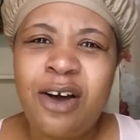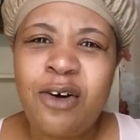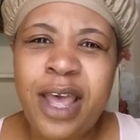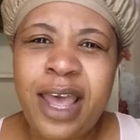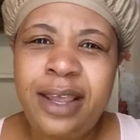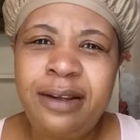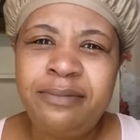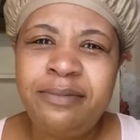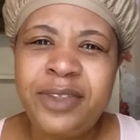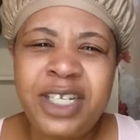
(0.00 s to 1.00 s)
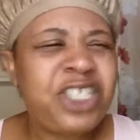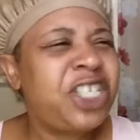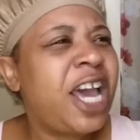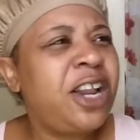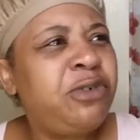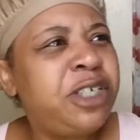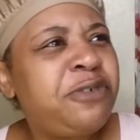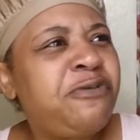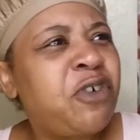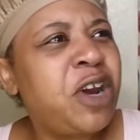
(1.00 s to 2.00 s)
Okay? This channel
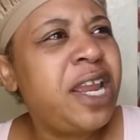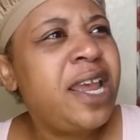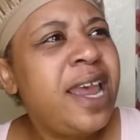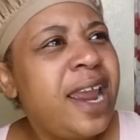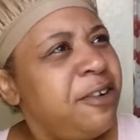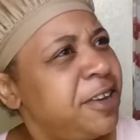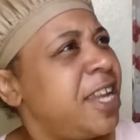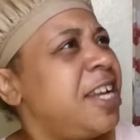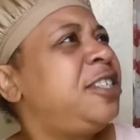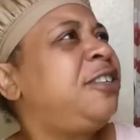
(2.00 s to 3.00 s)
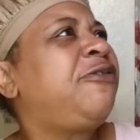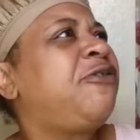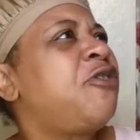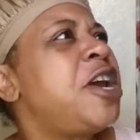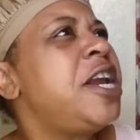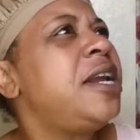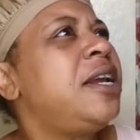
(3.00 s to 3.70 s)
is free. Everything is free.